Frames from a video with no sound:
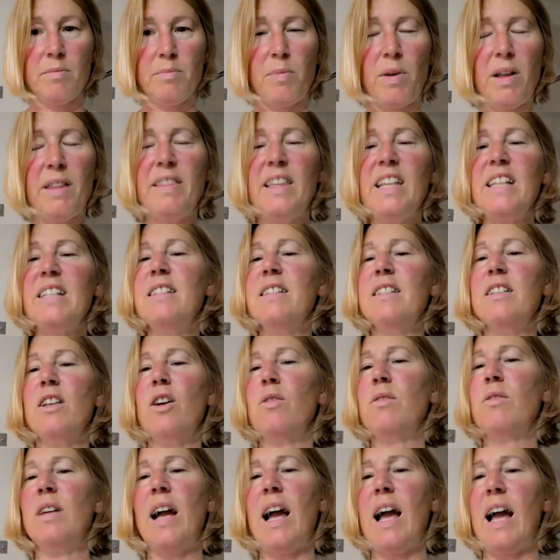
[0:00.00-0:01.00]
But this is
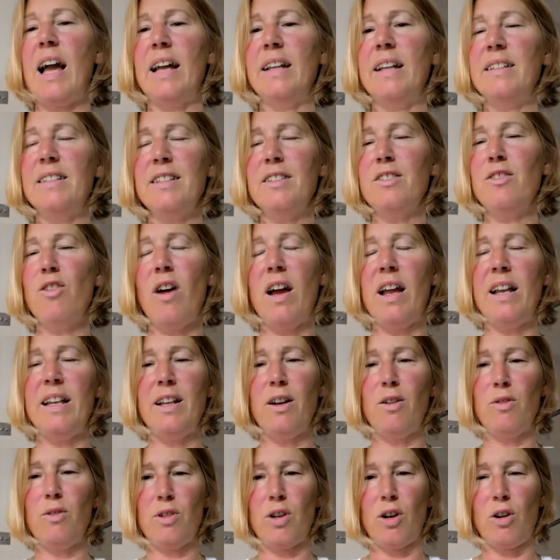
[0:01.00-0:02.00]
okay. This is not
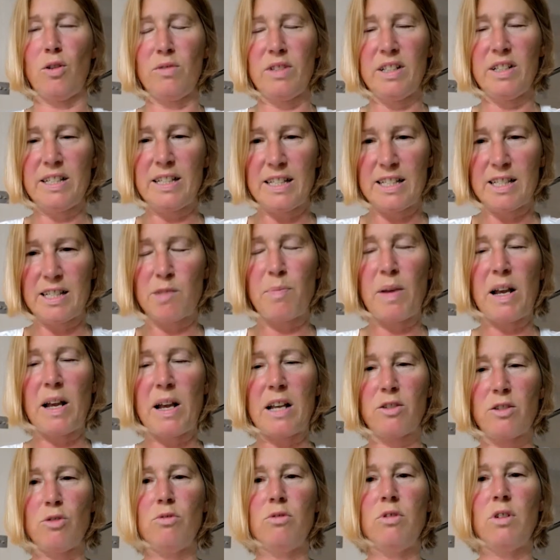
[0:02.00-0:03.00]
any old coal. This is
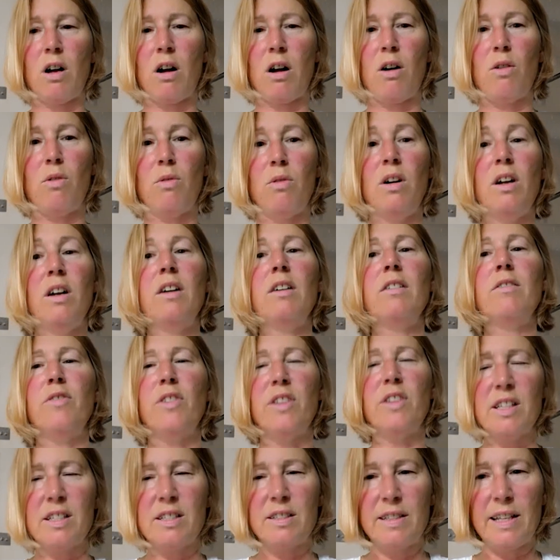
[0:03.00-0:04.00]
special coal for
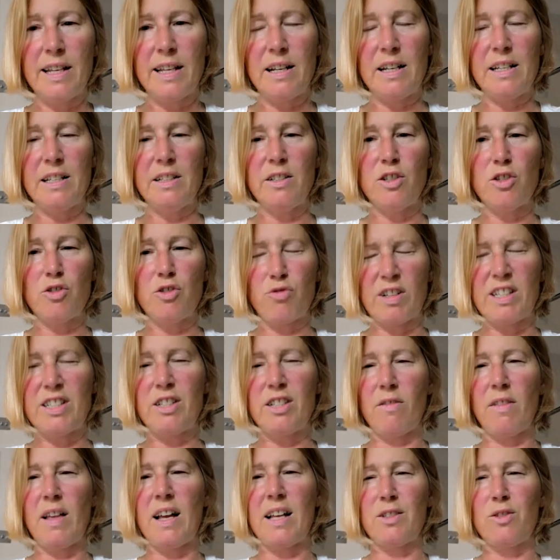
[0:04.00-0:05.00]
the steel industry.
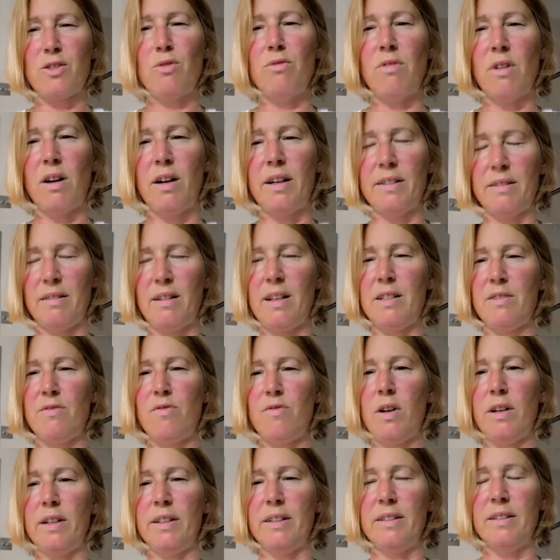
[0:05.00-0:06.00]
So that's all right. It's
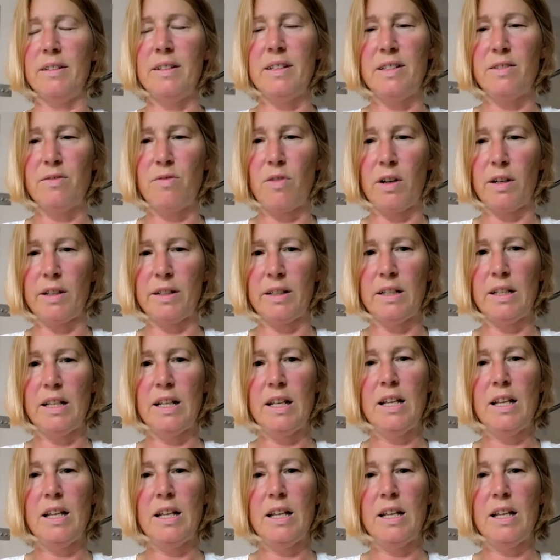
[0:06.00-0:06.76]
fine. It's fine.